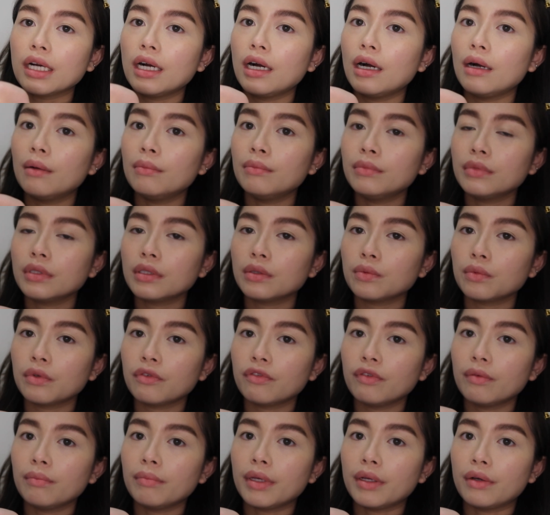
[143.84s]
comes
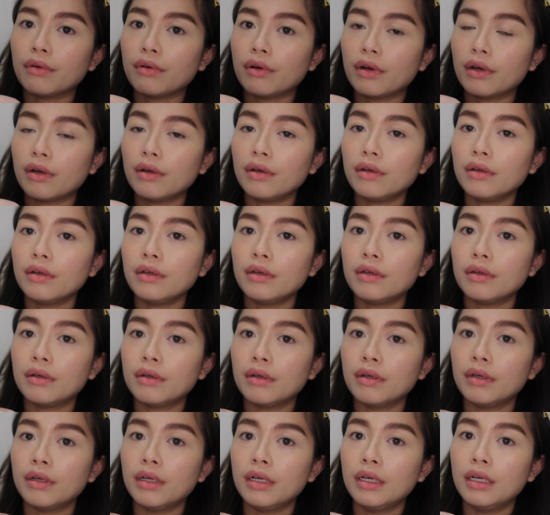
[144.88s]
with a mirror.
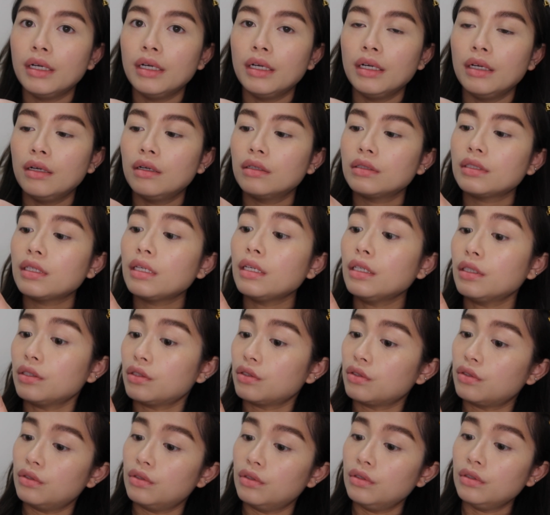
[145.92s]
That is
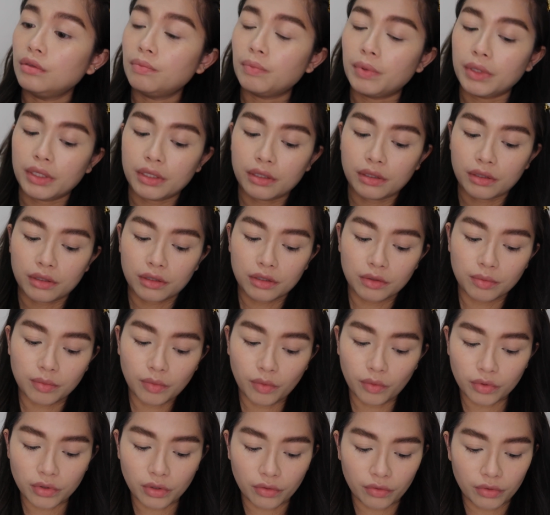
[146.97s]
good because
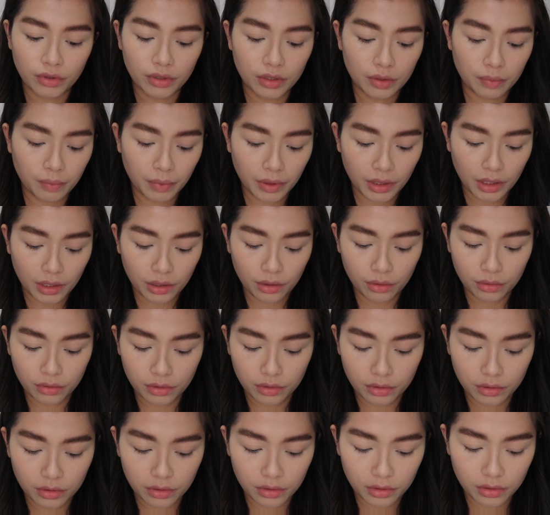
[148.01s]
most of this
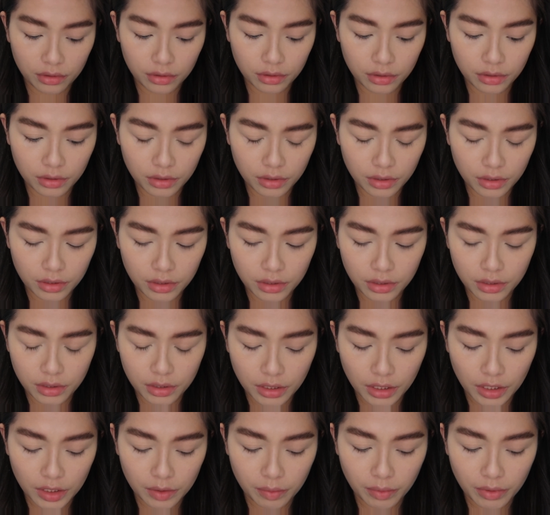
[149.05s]
powder,
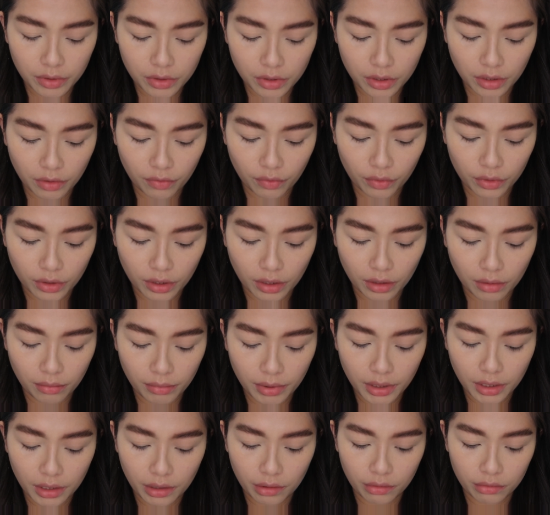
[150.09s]
especially for
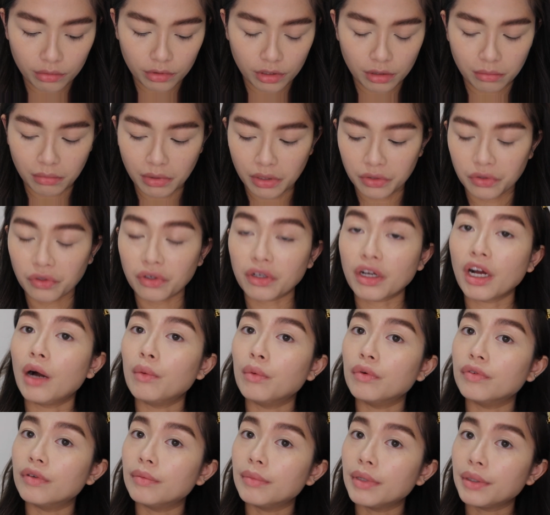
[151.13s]
£10, they might not come
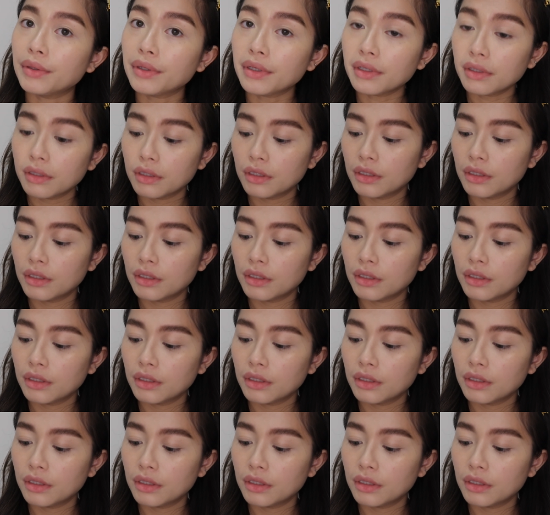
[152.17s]
with a mirror.